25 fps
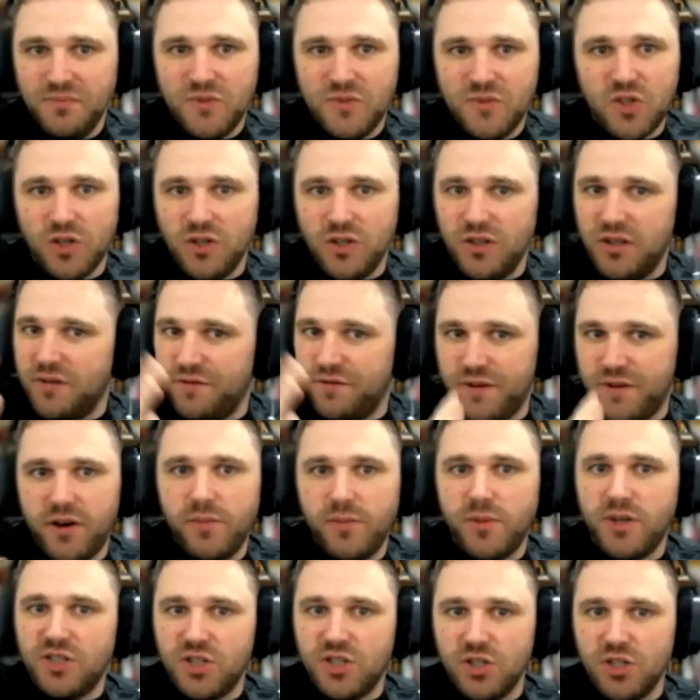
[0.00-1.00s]
So it
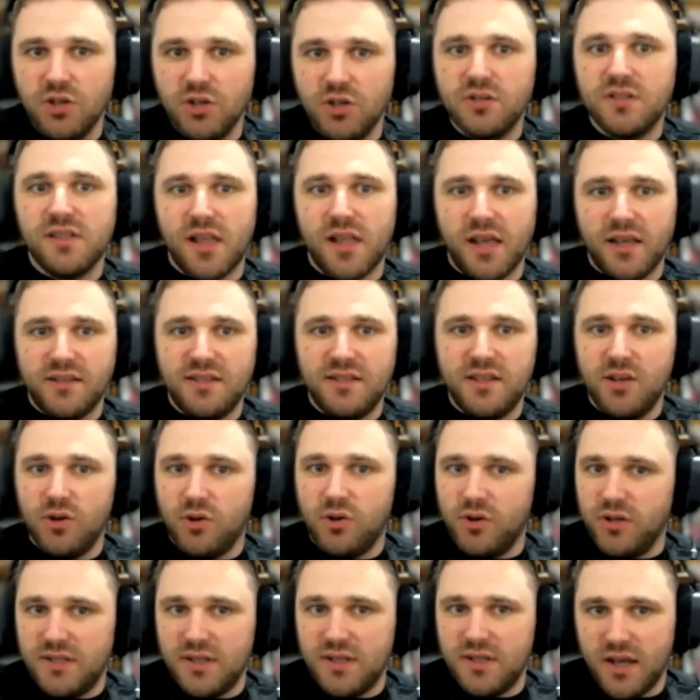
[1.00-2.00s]
very much looks like
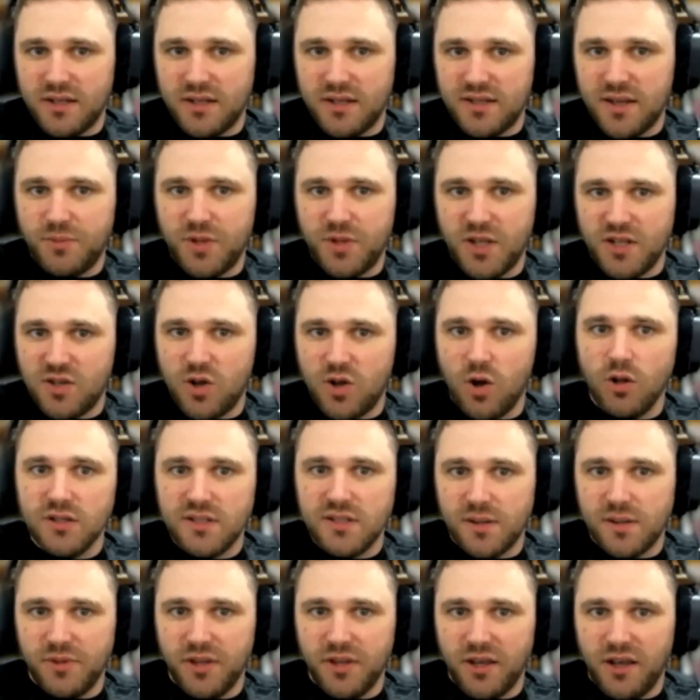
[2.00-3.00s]
ZIO, except it's
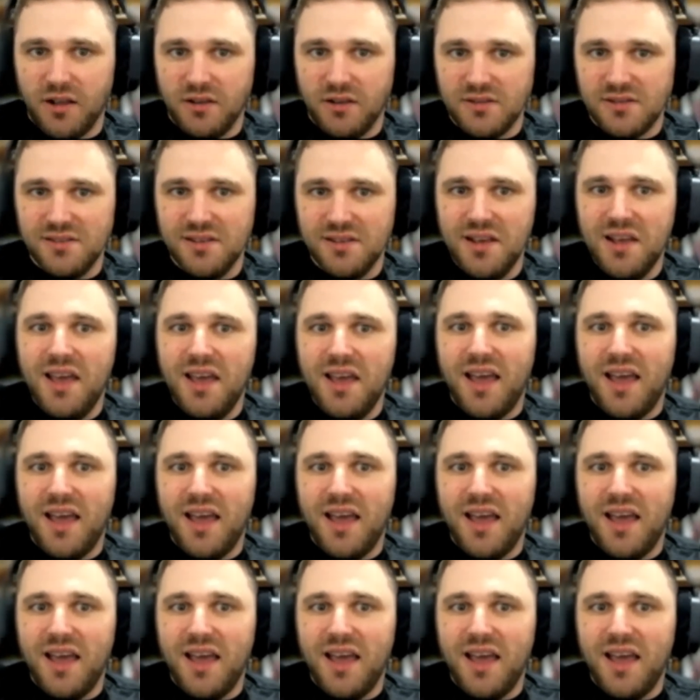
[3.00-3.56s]
called something else.